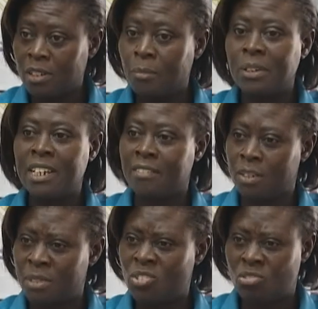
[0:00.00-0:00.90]
Your body have to
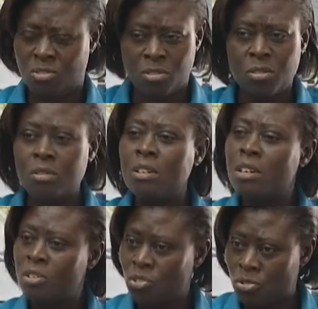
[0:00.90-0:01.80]
be so
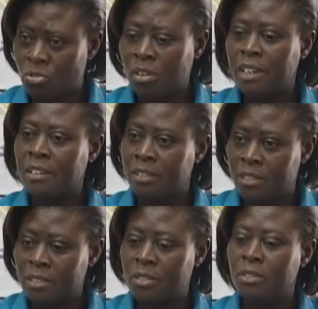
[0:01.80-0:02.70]
strong in order
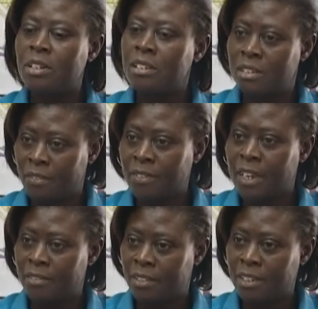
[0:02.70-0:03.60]
to survive